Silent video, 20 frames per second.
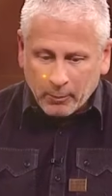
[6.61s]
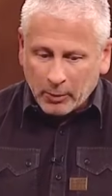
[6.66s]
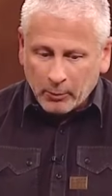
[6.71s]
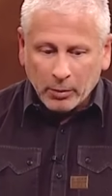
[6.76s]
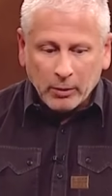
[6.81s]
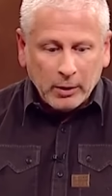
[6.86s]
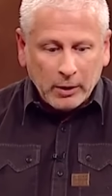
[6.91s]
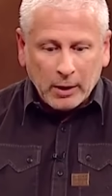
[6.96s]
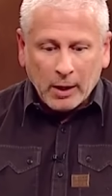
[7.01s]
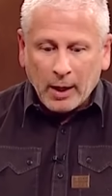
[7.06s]

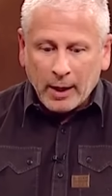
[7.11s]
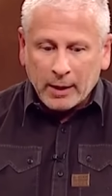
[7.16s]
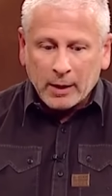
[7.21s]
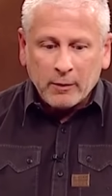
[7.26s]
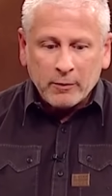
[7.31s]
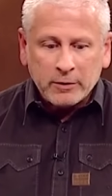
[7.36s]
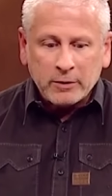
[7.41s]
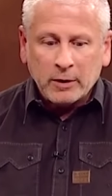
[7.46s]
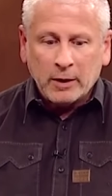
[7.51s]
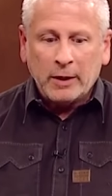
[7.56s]
remember a night I
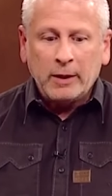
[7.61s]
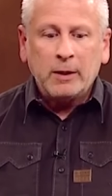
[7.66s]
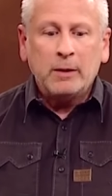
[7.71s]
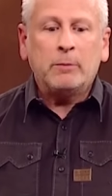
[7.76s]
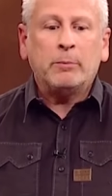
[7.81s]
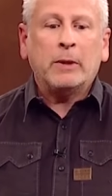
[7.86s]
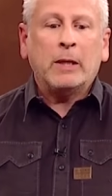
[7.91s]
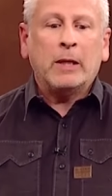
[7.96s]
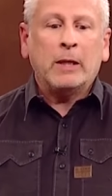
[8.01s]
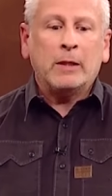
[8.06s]
was laying in
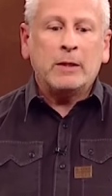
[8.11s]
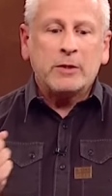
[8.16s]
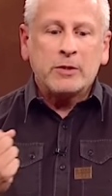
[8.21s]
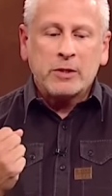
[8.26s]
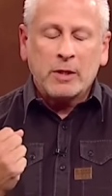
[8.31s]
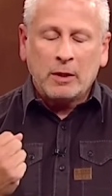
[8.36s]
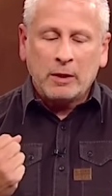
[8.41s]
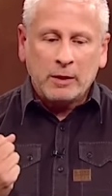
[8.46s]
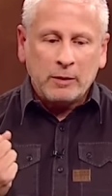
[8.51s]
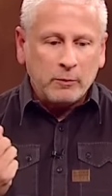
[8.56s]
bed and
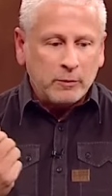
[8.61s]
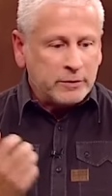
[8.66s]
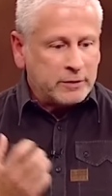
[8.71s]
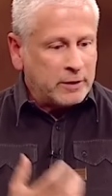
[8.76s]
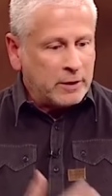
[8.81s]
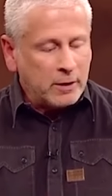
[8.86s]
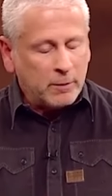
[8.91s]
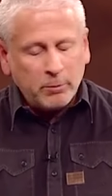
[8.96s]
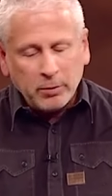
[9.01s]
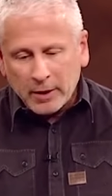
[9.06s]
Shelley was
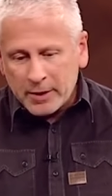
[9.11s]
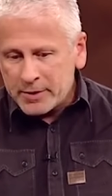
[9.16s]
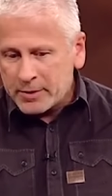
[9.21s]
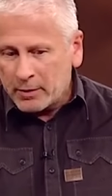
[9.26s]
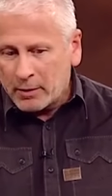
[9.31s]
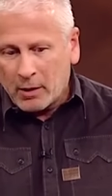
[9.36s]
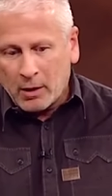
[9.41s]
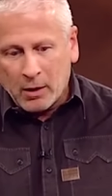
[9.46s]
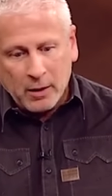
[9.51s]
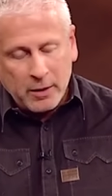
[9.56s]
there, bless
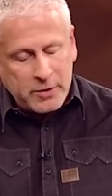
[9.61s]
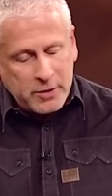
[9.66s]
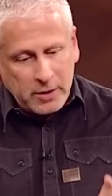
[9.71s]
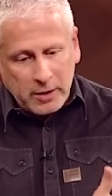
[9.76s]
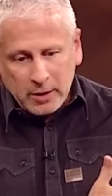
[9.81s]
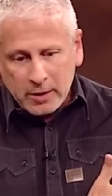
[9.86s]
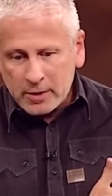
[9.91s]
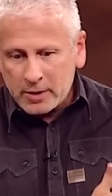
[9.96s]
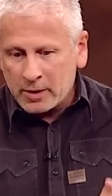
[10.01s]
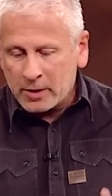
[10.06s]
her heart. She
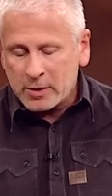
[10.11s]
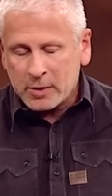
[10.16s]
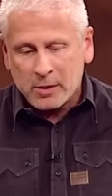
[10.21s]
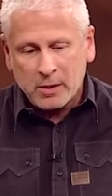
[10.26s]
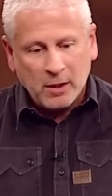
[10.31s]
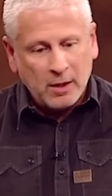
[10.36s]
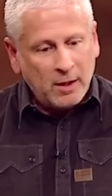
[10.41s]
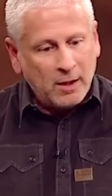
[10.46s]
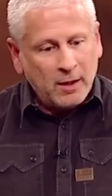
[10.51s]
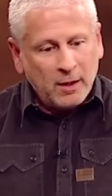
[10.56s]
had just,
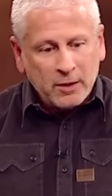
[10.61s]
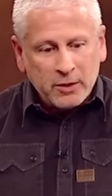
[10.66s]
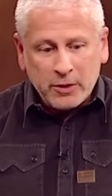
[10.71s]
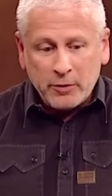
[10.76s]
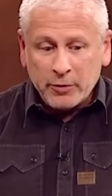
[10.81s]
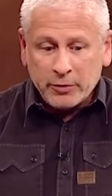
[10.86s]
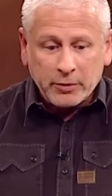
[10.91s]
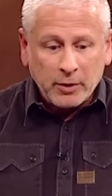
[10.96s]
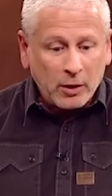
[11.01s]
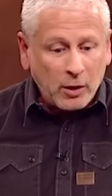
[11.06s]
she
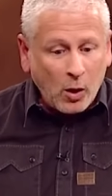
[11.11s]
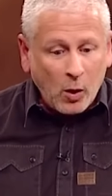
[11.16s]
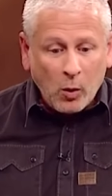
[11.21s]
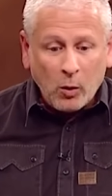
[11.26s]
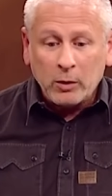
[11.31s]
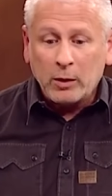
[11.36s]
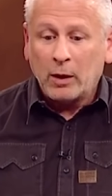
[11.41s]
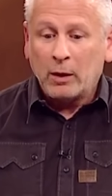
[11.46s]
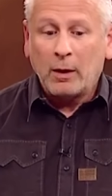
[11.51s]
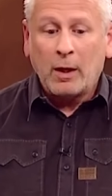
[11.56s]
was trying to
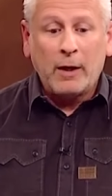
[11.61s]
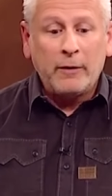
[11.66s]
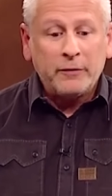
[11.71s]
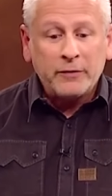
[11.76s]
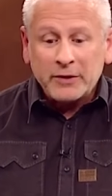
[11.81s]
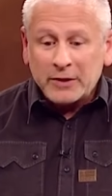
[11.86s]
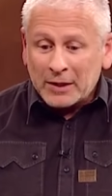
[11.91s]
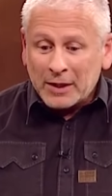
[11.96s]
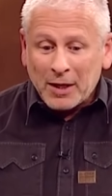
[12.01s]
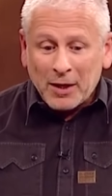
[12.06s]
hold our
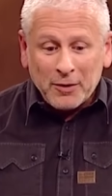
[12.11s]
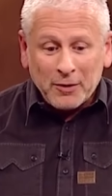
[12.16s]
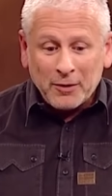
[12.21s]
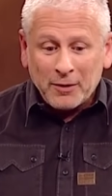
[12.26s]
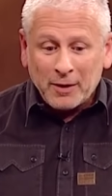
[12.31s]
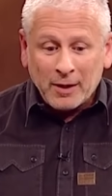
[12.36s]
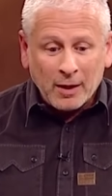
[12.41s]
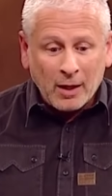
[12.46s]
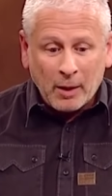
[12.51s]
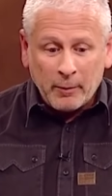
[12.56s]
lives together.
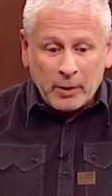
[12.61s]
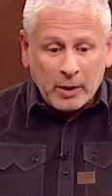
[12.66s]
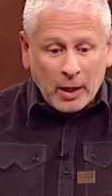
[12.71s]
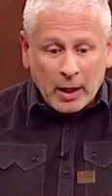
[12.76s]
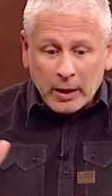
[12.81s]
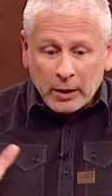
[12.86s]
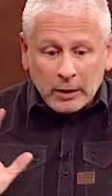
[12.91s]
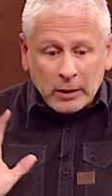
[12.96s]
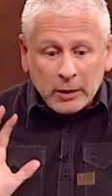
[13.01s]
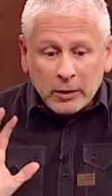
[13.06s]
And I mean,
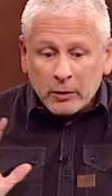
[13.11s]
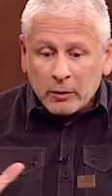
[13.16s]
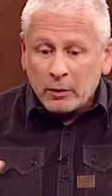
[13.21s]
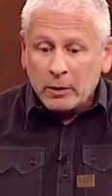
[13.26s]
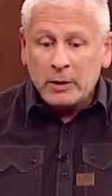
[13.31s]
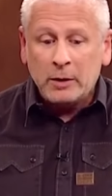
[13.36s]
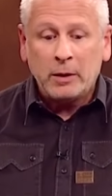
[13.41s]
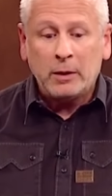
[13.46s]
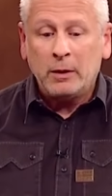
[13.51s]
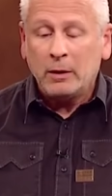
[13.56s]
I
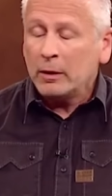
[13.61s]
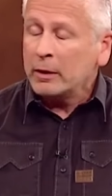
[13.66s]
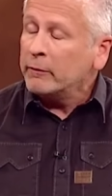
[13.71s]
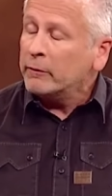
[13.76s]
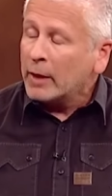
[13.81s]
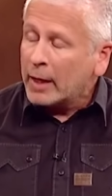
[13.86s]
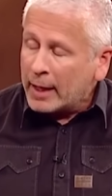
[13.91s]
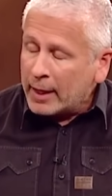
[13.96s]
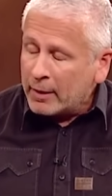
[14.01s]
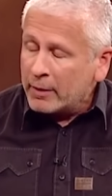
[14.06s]
literally didn't leave
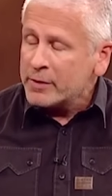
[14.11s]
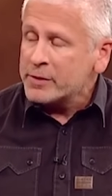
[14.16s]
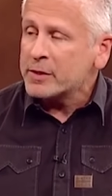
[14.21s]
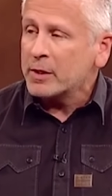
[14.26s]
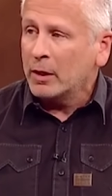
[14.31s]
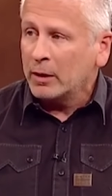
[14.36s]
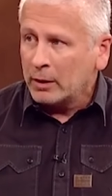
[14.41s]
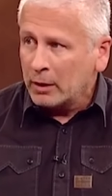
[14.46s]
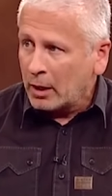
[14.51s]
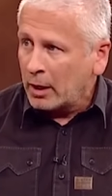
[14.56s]
the house
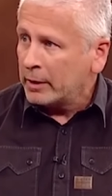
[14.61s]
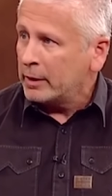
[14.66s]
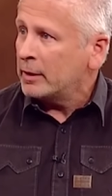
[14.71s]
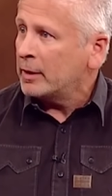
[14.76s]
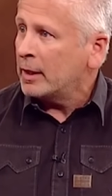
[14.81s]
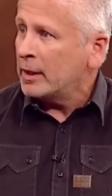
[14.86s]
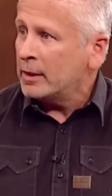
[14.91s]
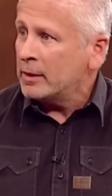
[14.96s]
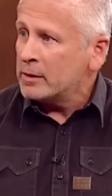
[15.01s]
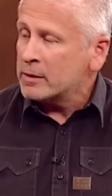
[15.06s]
a lot of
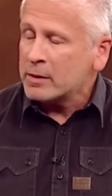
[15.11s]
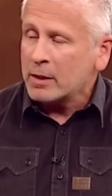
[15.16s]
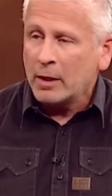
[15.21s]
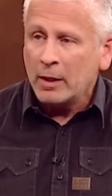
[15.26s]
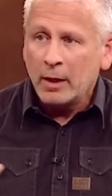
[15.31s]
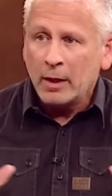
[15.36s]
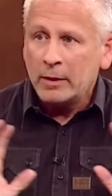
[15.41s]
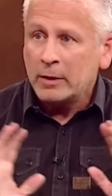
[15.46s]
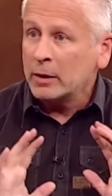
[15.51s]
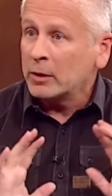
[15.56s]
days.
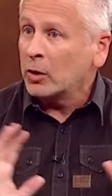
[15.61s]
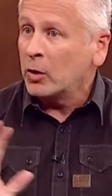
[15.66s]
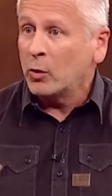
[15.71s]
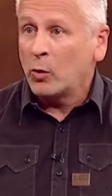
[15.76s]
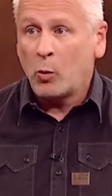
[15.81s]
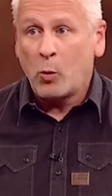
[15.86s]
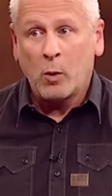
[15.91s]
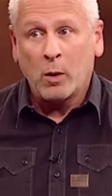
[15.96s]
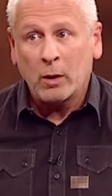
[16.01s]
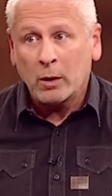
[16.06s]
I, I didn't go to
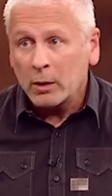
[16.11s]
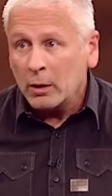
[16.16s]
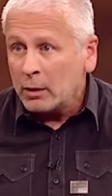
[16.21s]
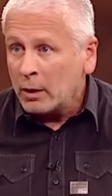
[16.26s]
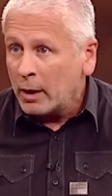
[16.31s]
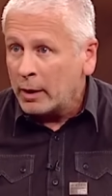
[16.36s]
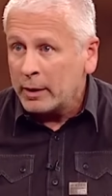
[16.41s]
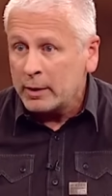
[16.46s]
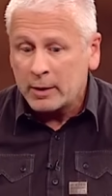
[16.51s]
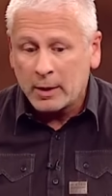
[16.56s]
work a
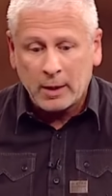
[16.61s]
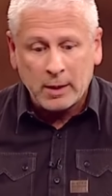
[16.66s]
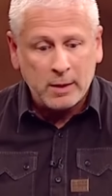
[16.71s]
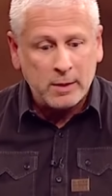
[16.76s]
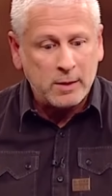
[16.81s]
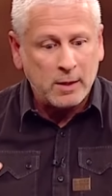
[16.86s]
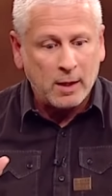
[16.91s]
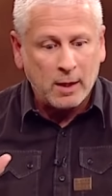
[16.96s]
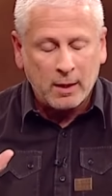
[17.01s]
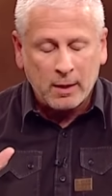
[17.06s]
lot of
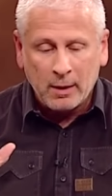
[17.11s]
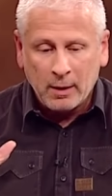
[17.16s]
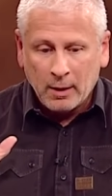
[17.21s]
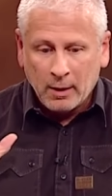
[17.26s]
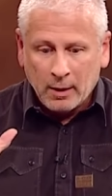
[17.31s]
days. I,